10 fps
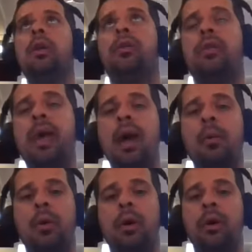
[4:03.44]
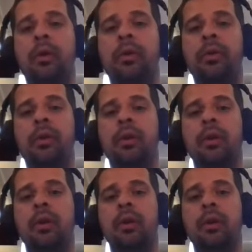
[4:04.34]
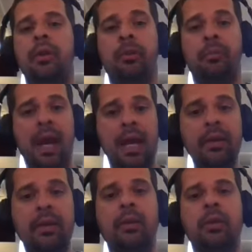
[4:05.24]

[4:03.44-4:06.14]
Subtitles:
So that was space.